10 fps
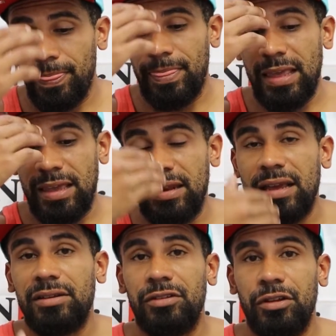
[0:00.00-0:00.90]
They
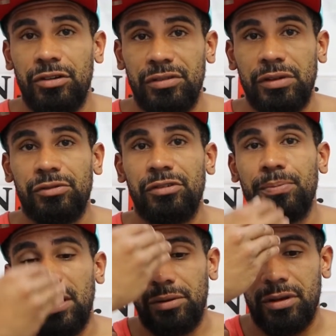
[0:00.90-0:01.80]
connect to your central
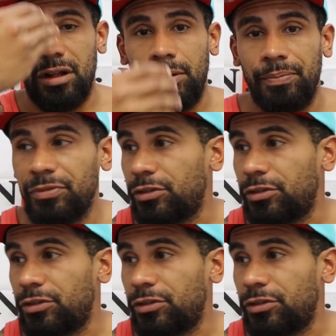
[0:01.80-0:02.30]
spinal column.